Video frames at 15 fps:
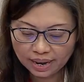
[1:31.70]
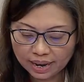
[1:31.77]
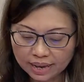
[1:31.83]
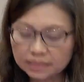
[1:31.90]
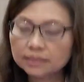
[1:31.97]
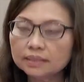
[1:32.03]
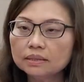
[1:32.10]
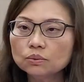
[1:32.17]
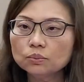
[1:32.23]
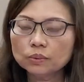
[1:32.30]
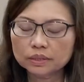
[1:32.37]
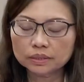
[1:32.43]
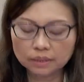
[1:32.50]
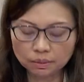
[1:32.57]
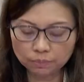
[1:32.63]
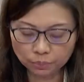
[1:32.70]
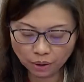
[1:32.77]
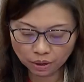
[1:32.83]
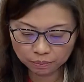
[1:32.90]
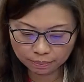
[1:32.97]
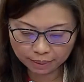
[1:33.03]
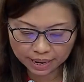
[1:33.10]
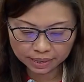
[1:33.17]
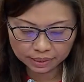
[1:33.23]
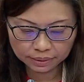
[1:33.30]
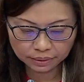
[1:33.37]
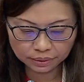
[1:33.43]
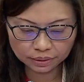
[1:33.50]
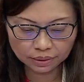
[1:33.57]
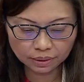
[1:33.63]
As this was a
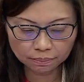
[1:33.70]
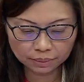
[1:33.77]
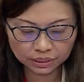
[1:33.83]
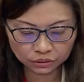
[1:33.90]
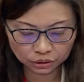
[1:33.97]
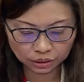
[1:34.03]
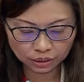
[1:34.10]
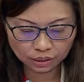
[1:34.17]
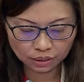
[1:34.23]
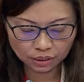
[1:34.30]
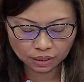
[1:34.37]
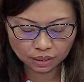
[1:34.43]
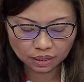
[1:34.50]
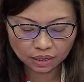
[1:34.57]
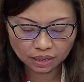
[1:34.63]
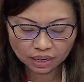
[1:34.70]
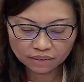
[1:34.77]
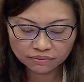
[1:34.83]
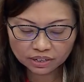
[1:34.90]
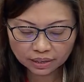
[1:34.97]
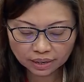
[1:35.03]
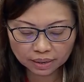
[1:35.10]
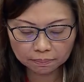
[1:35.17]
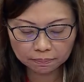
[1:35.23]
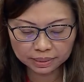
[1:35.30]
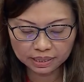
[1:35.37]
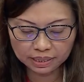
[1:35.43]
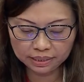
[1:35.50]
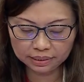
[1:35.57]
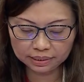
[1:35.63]
broad-based measure, even
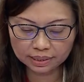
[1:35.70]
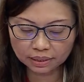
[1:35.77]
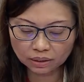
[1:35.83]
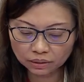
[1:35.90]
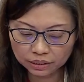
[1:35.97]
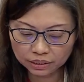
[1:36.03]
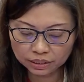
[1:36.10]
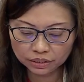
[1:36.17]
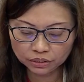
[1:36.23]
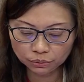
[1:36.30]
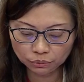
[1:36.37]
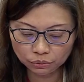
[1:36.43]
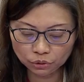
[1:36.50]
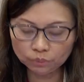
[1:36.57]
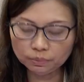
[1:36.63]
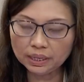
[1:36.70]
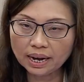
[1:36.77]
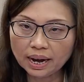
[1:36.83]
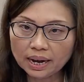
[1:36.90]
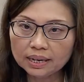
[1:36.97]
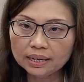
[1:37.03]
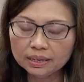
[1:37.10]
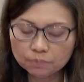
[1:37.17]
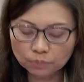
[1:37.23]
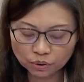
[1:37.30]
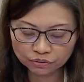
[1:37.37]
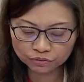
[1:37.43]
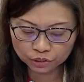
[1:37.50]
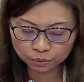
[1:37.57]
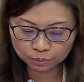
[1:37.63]
companies that continued to be highly
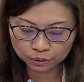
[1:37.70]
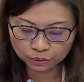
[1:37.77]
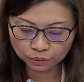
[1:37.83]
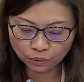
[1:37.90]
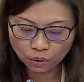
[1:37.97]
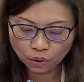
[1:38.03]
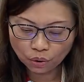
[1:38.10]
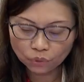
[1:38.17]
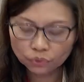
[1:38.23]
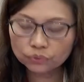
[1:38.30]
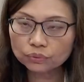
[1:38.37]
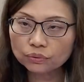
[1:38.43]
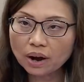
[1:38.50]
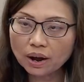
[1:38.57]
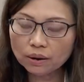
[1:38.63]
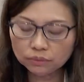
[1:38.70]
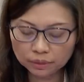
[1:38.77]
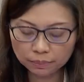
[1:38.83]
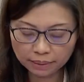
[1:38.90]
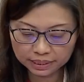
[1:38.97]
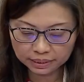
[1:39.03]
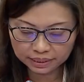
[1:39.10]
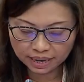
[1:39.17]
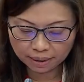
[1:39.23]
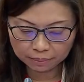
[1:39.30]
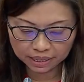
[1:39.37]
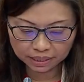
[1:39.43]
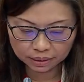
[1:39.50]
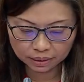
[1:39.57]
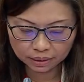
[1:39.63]
profitable throughout the
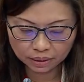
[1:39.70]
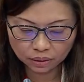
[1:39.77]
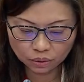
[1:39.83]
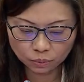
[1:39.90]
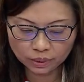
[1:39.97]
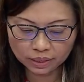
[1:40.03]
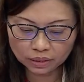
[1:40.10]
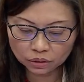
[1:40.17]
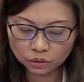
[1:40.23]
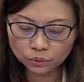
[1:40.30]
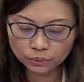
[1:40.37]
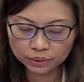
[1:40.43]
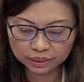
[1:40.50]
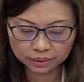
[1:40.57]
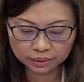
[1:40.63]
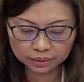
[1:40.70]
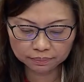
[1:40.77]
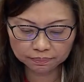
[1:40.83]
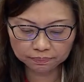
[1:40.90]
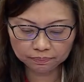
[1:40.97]
pandemic were included.